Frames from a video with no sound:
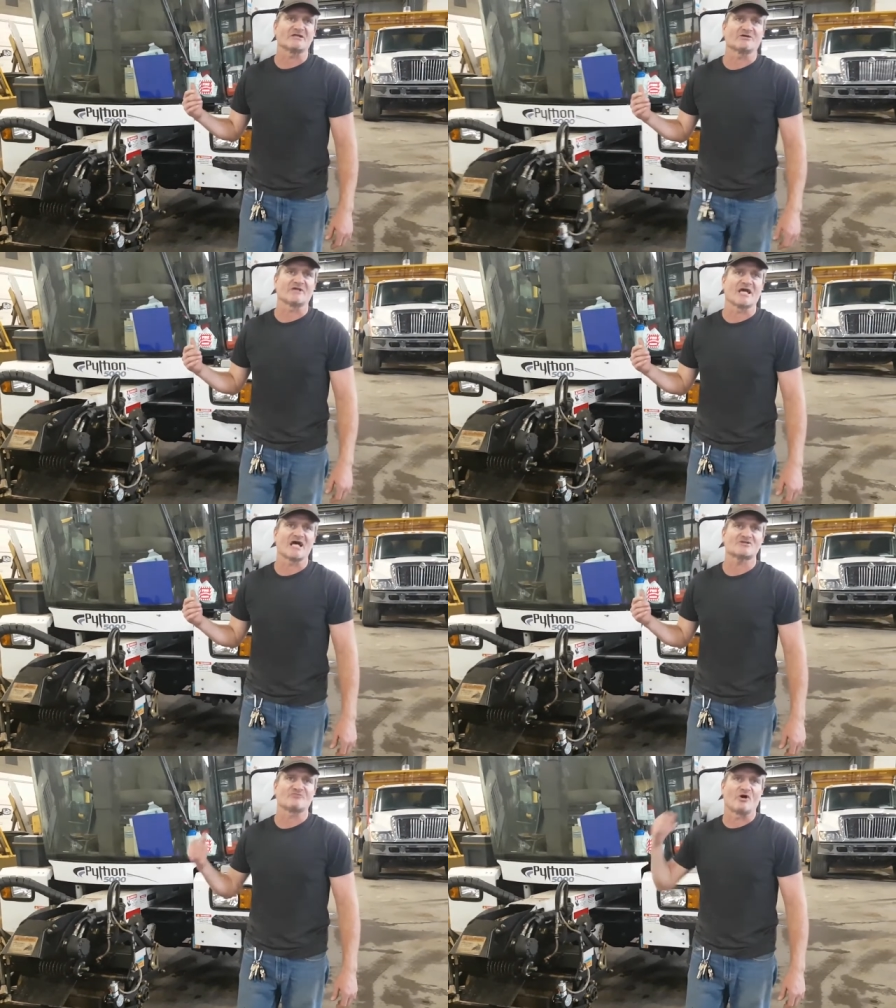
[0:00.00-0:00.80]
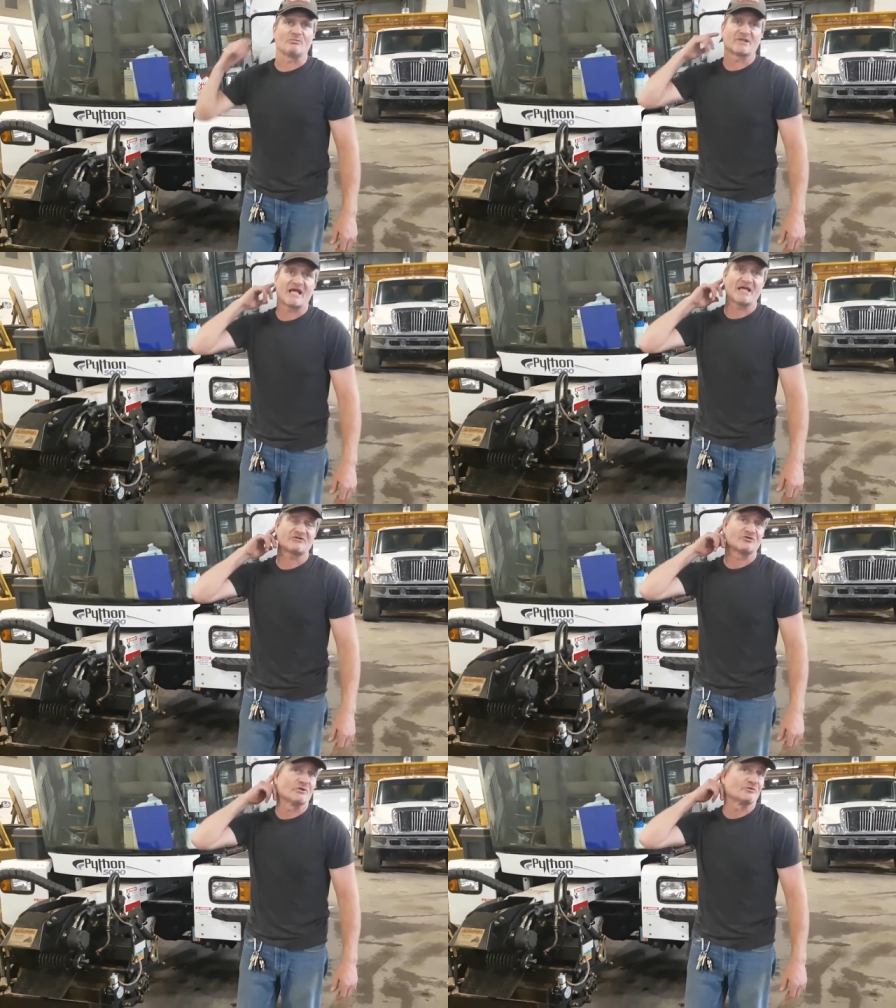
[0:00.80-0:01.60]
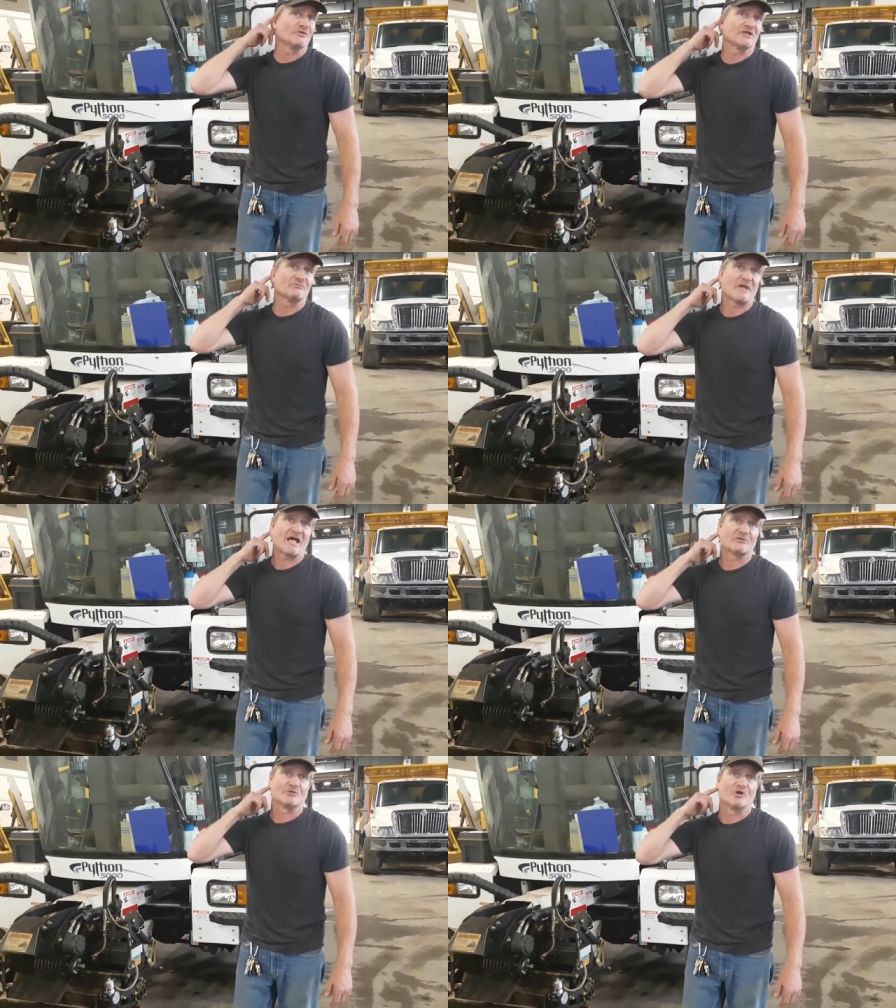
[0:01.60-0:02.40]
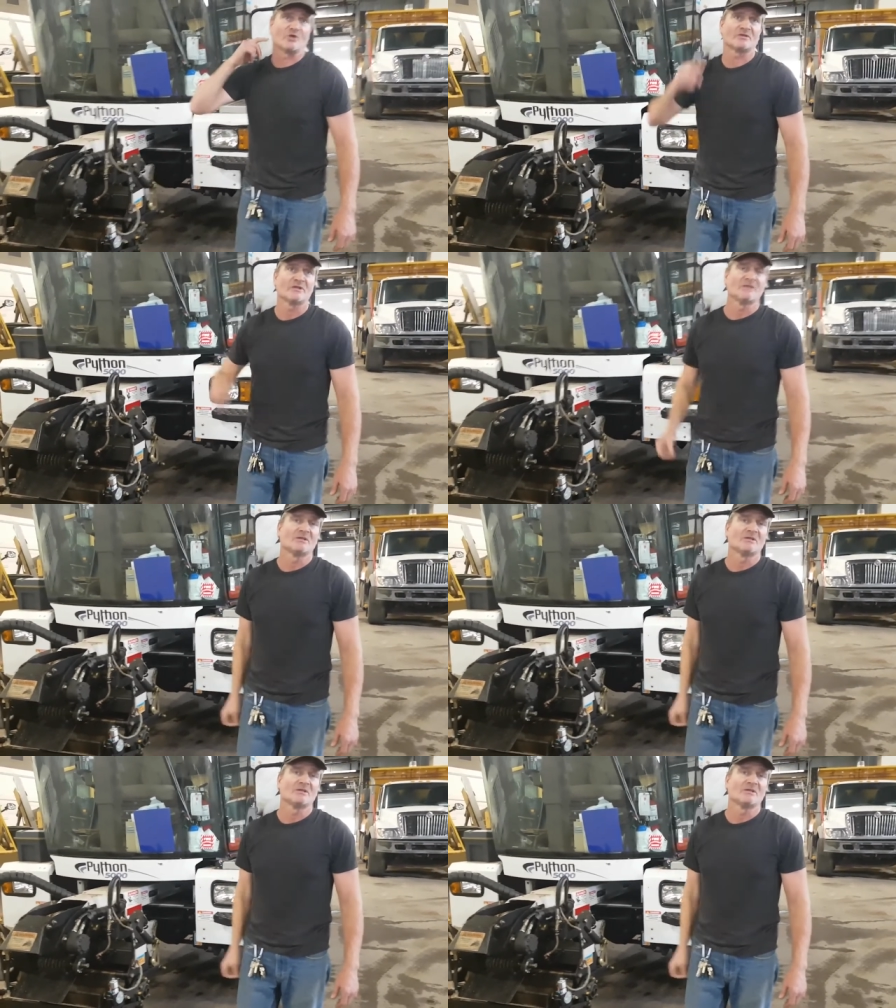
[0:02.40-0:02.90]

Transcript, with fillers: near the asphalt plant doing a really bad road.